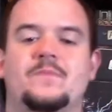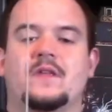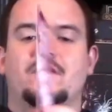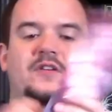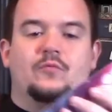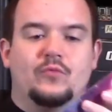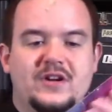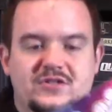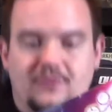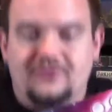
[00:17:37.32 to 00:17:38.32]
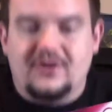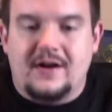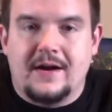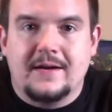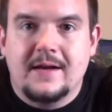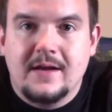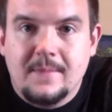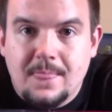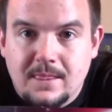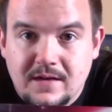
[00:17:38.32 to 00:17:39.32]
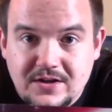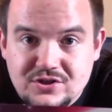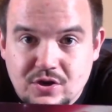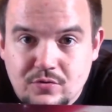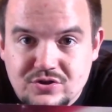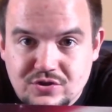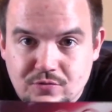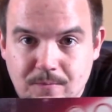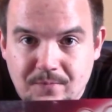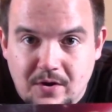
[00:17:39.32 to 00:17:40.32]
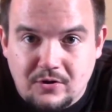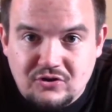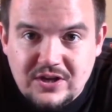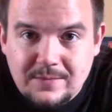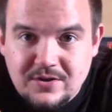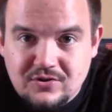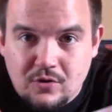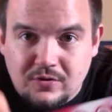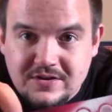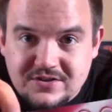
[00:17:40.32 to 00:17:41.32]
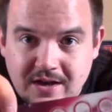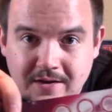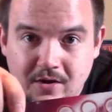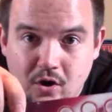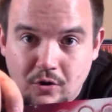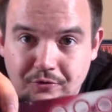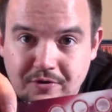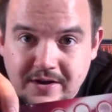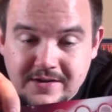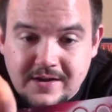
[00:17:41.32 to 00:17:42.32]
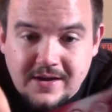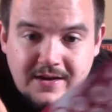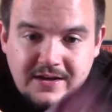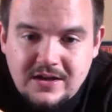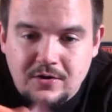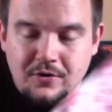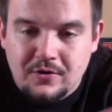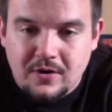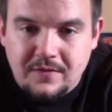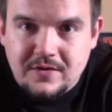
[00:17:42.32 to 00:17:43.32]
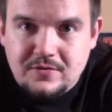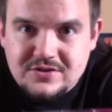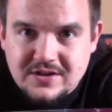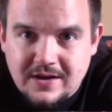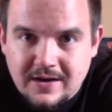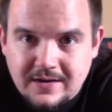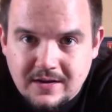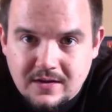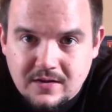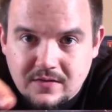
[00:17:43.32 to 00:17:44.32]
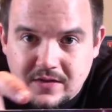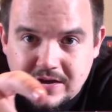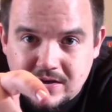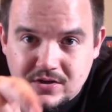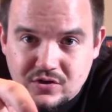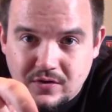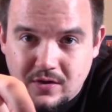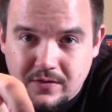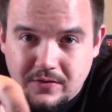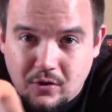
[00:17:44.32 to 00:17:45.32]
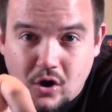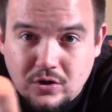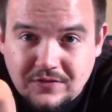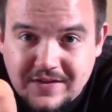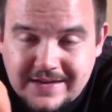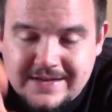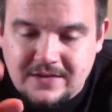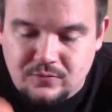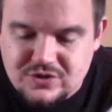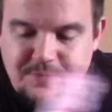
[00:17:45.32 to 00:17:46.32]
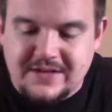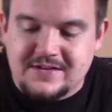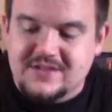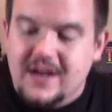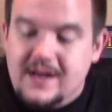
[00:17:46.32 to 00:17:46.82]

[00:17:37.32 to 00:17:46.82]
the original side that I showed you, the Artemia tokens kind of alternate. Here on the other side, they're all at the end, which means